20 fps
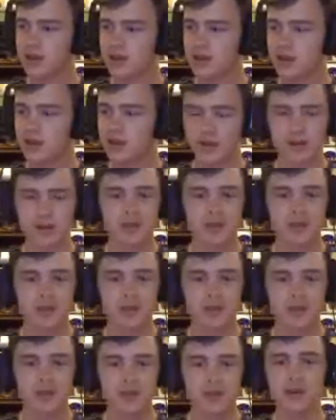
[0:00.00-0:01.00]
Doing a pretty good
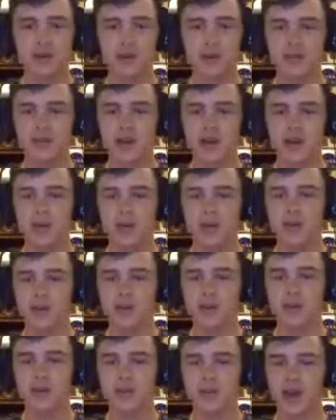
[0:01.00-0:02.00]
job. I want to keep tabs.
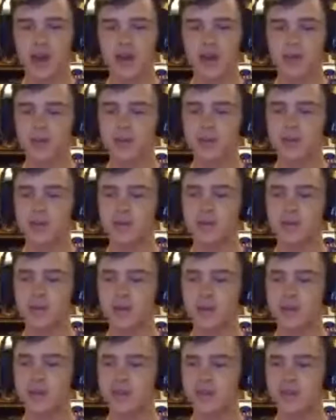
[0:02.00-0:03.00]
I'm doing a pretty good
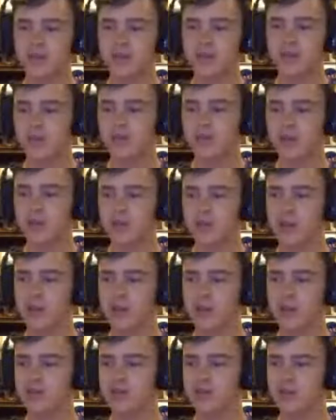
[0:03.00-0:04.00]
job of like
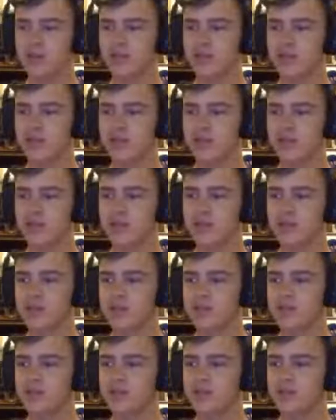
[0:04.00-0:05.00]
making sure the stuff
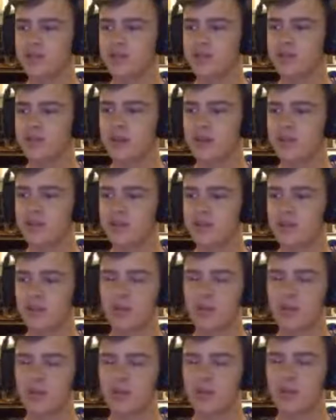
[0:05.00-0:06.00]
is not
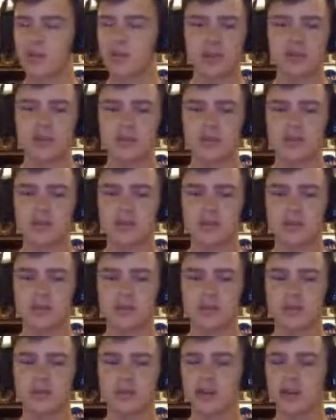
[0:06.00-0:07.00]
just one big
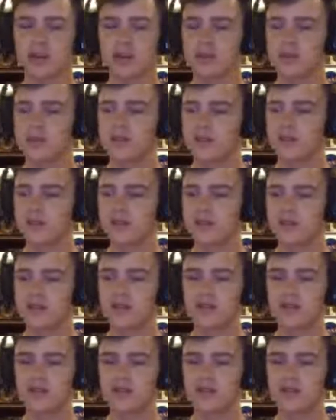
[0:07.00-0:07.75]
giant.